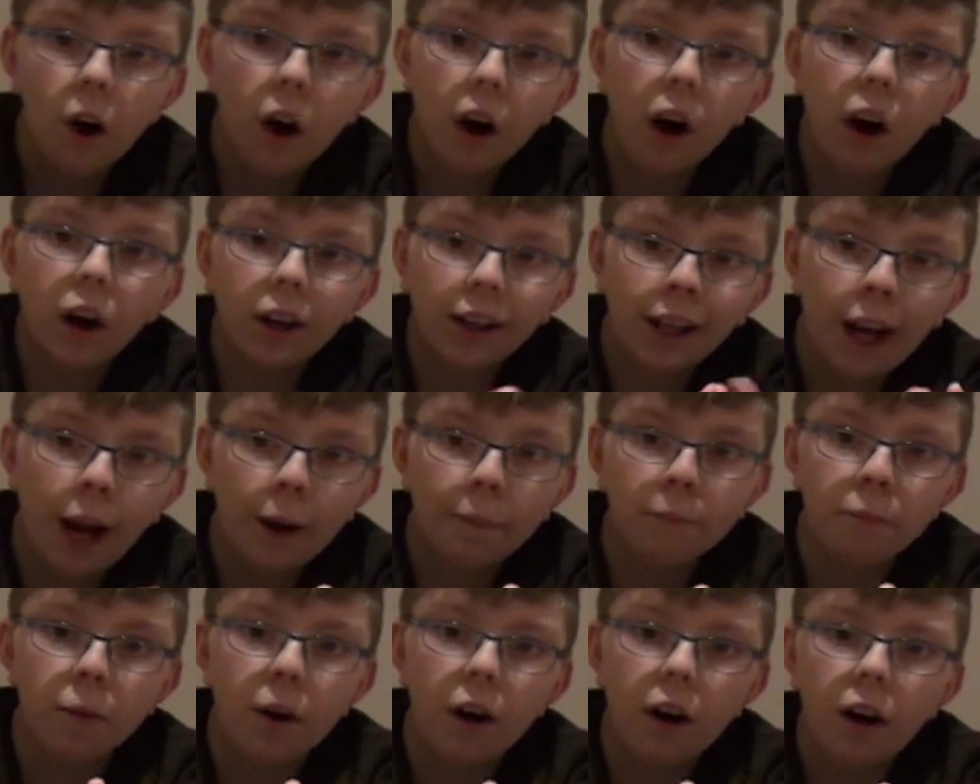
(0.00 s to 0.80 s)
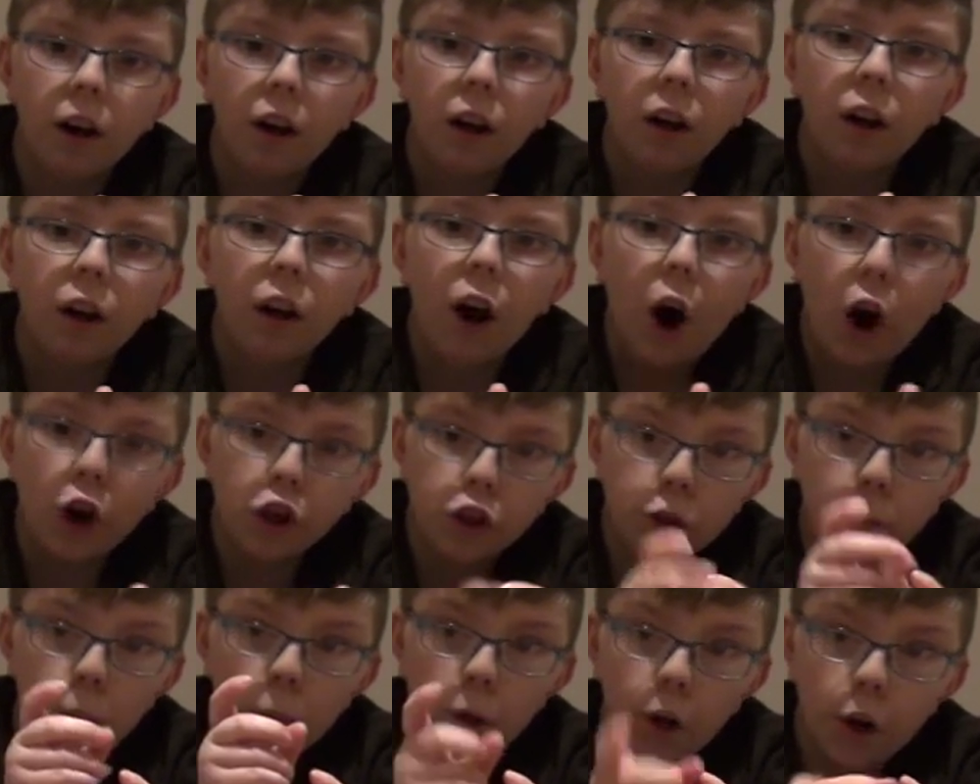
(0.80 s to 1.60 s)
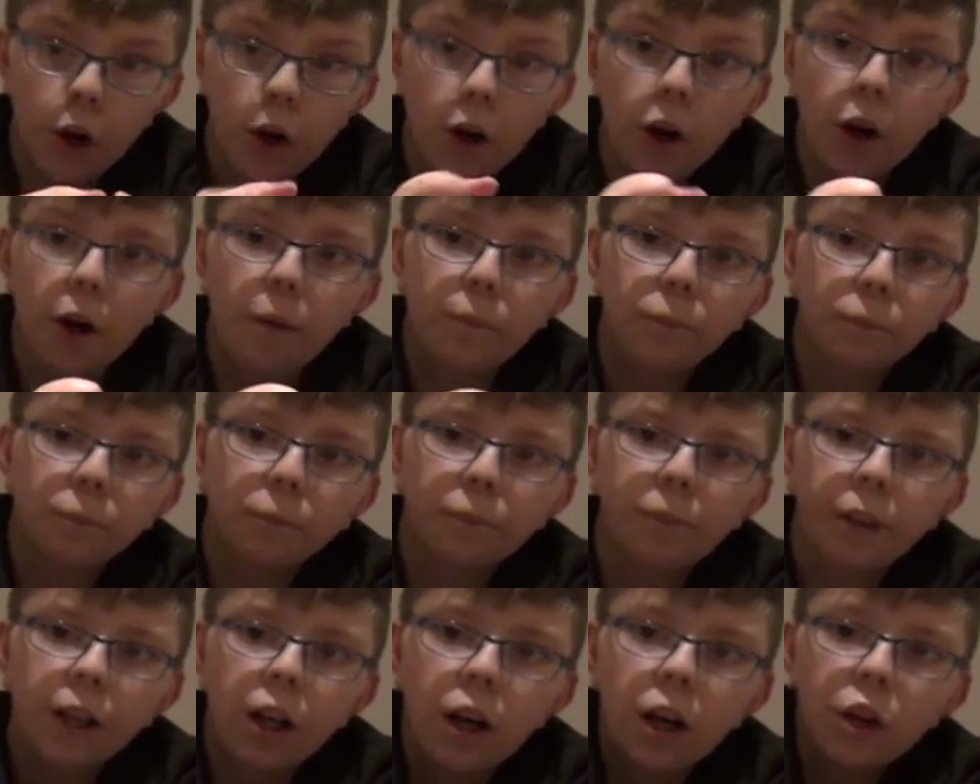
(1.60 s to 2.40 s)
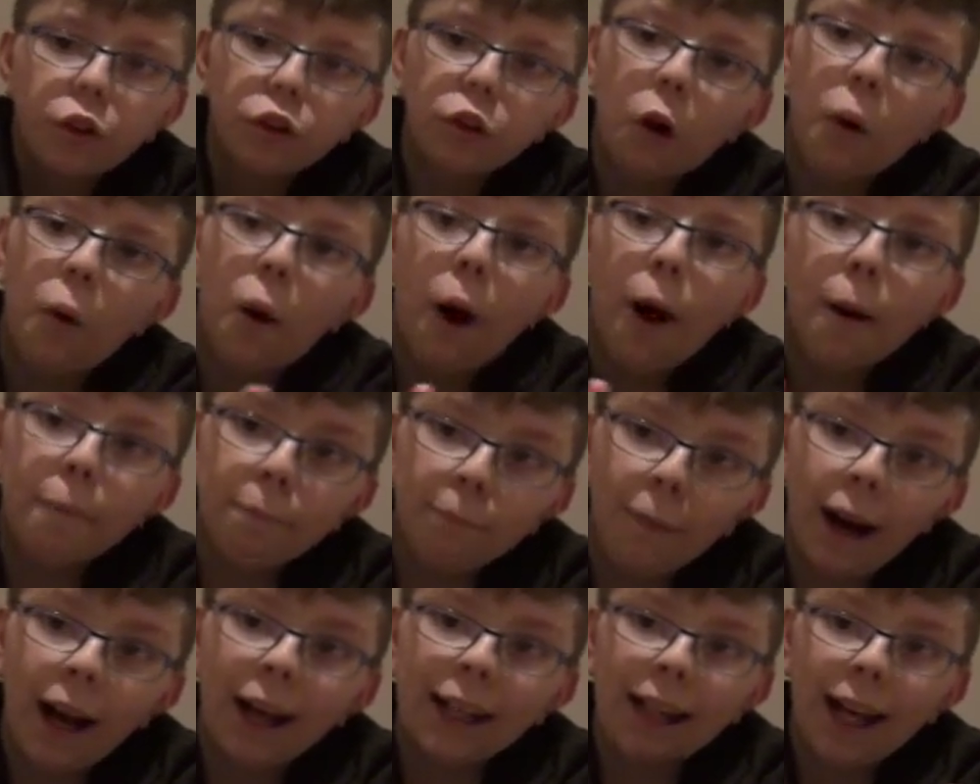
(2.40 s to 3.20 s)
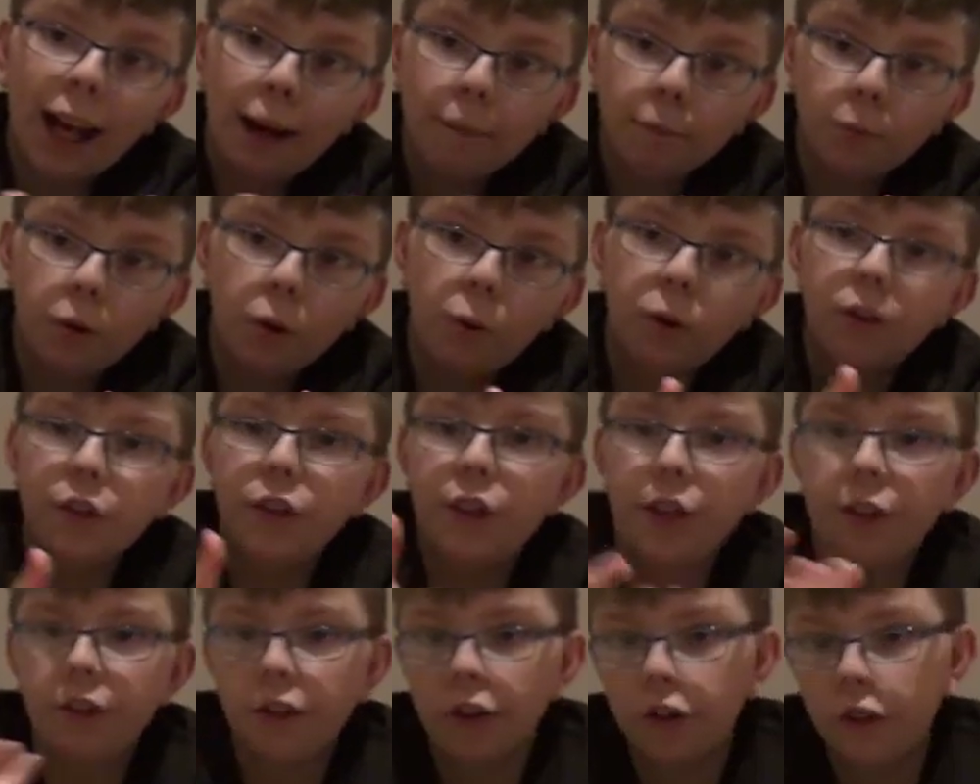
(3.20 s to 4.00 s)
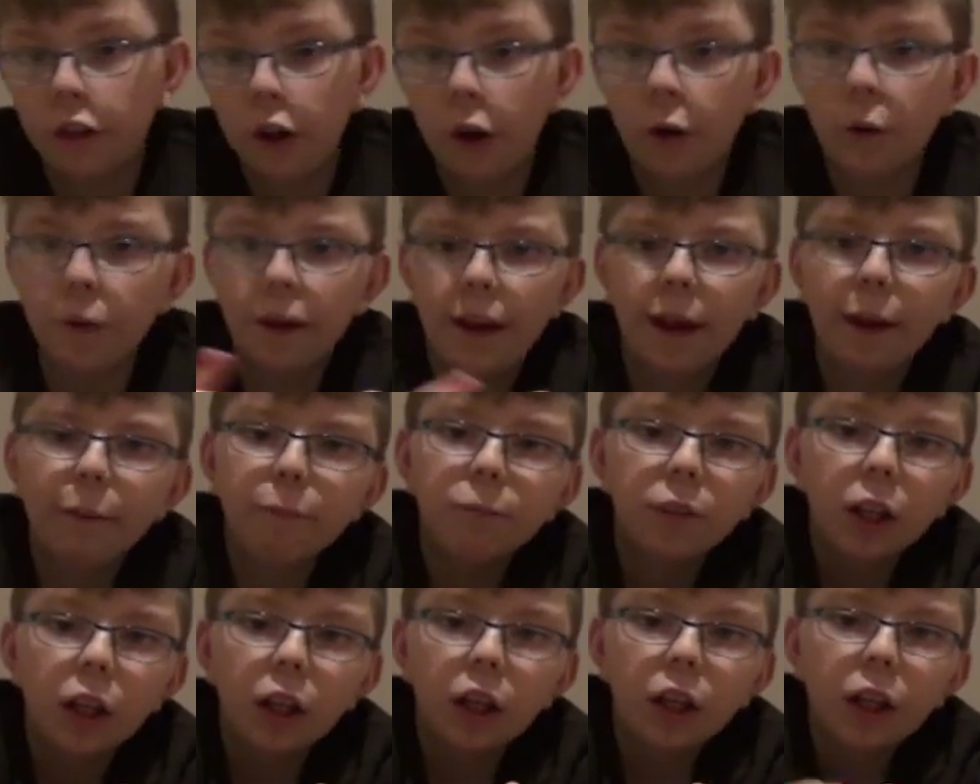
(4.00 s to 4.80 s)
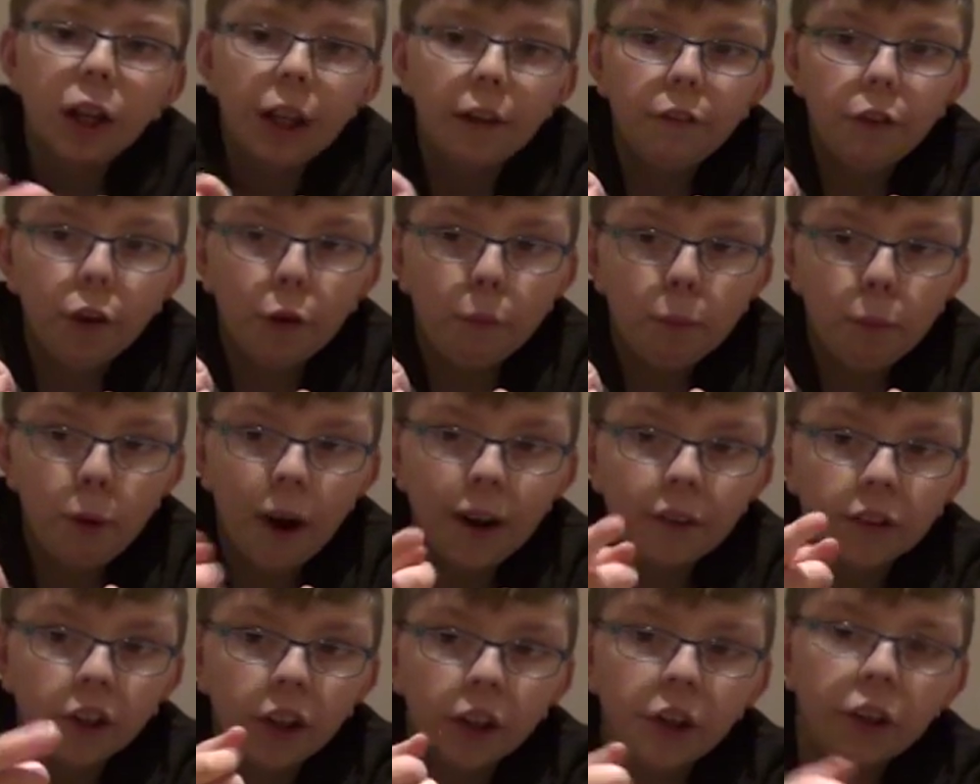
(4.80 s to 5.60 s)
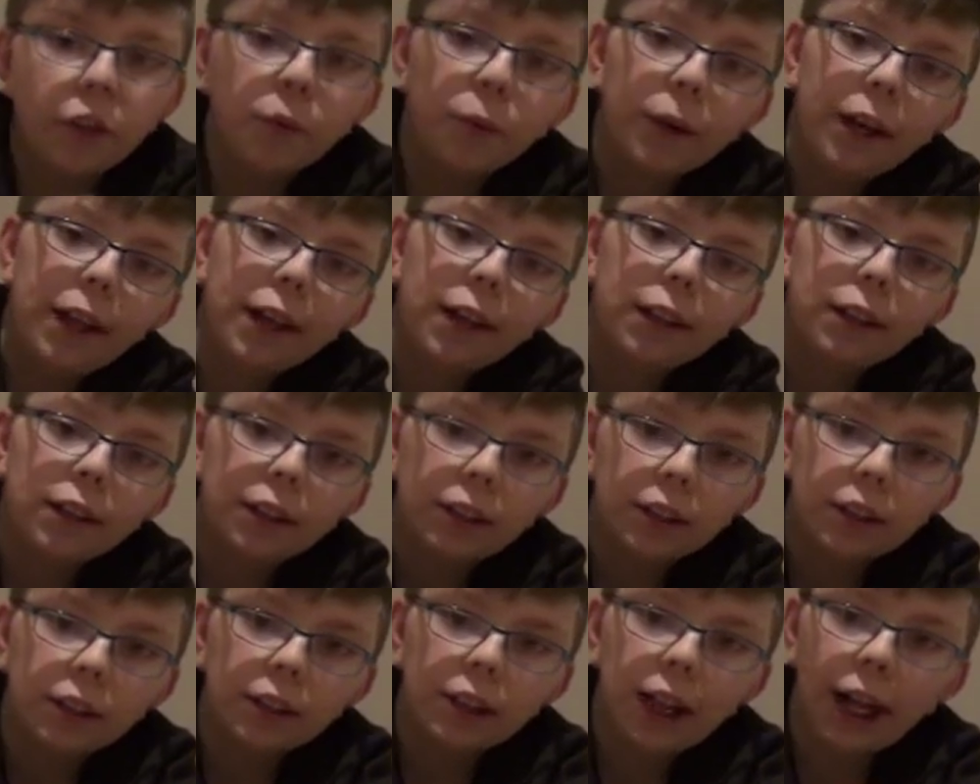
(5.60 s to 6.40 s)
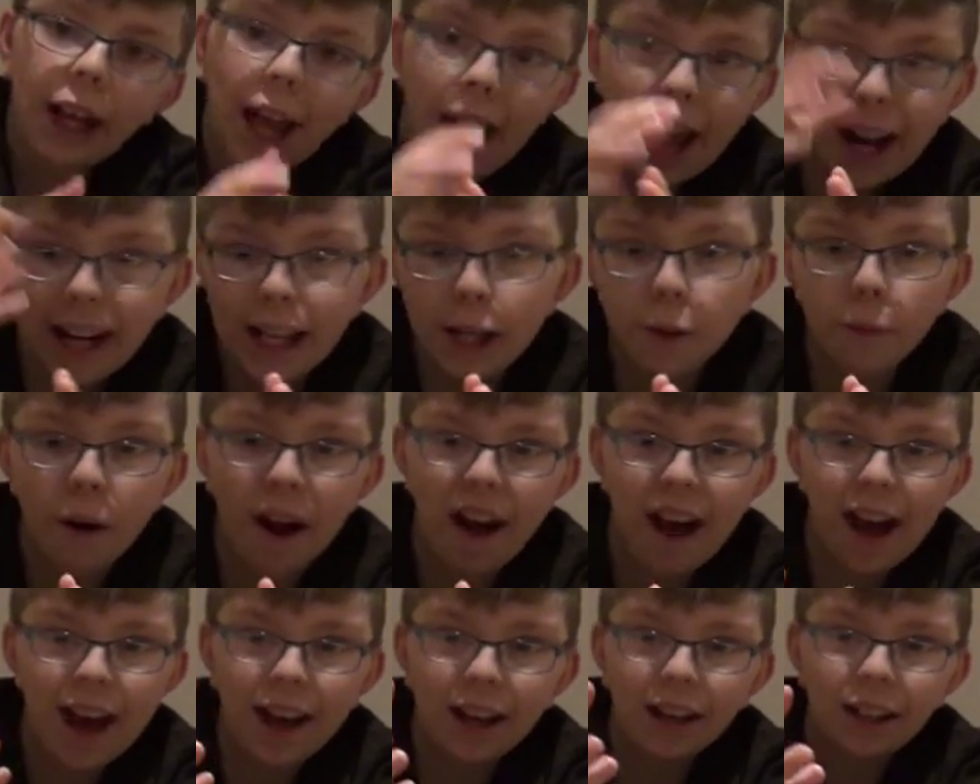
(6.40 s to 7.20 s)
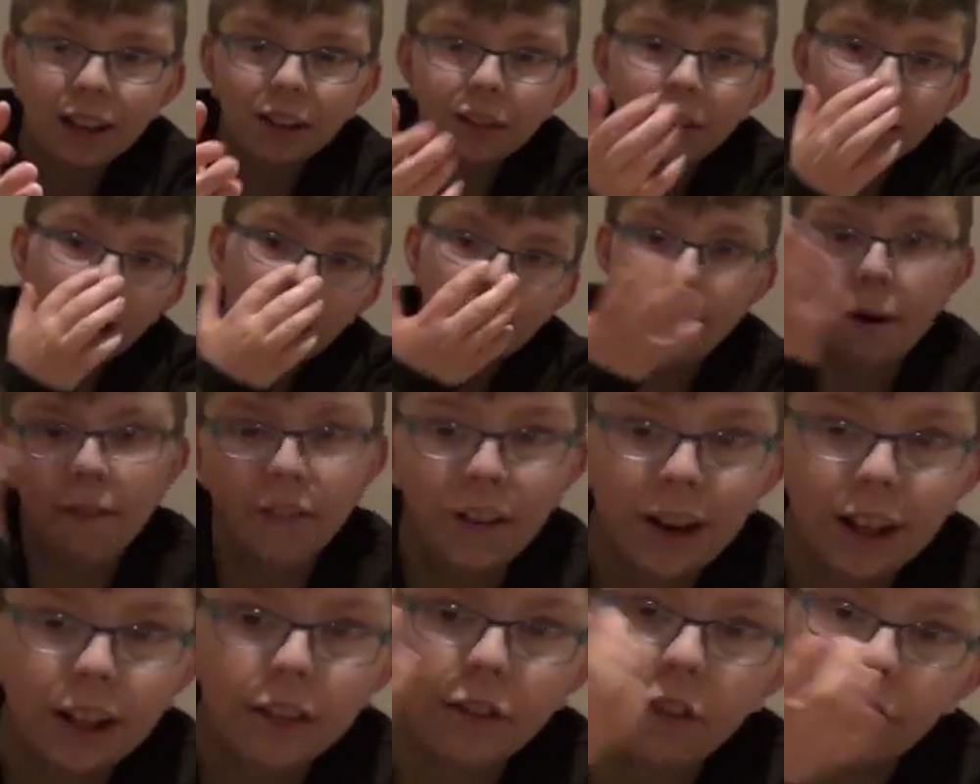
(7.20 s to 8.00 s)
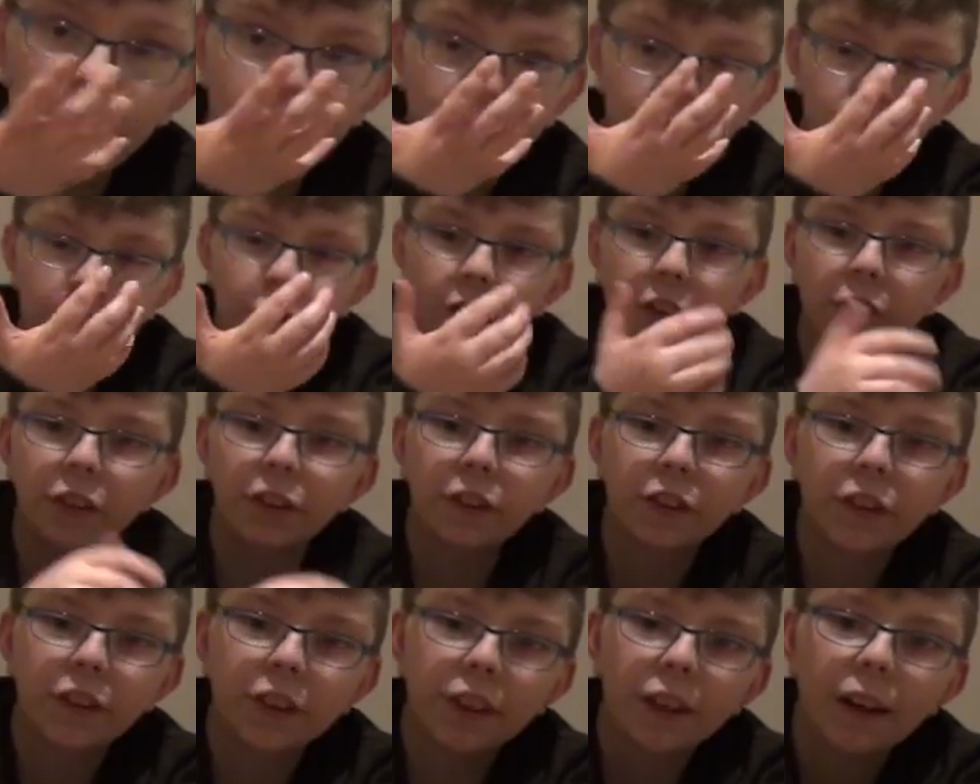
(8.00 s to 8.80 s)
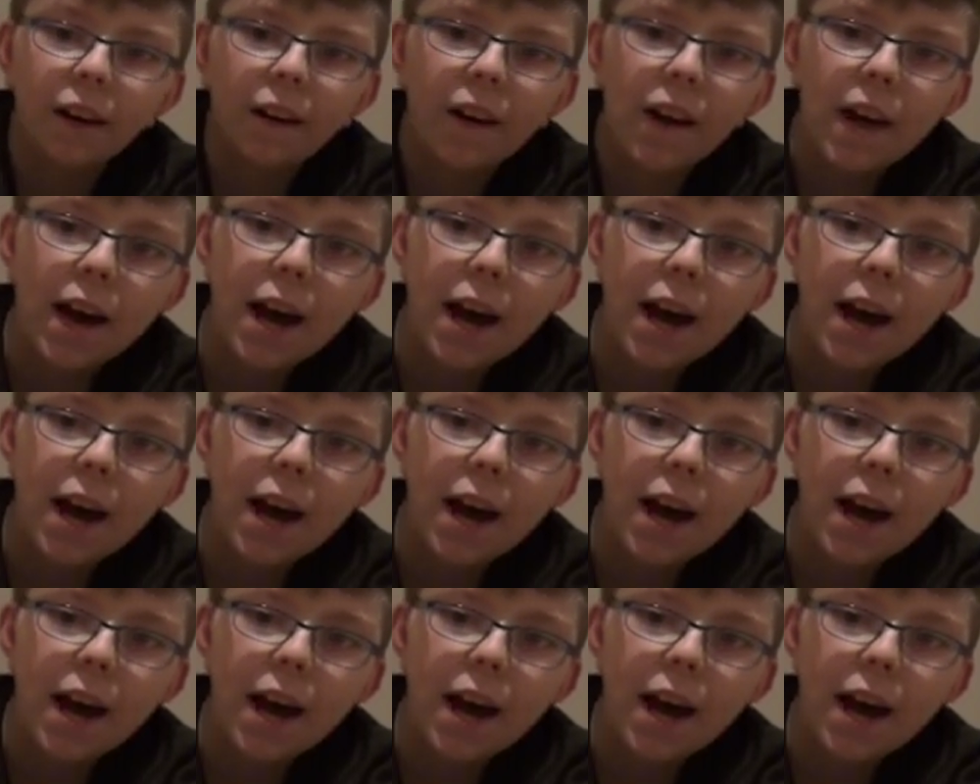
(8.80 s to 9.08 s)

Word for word: or camera entrepreneur. So on my camera, which is a Sony, if you press onto it, like anywhere, like my face for instance,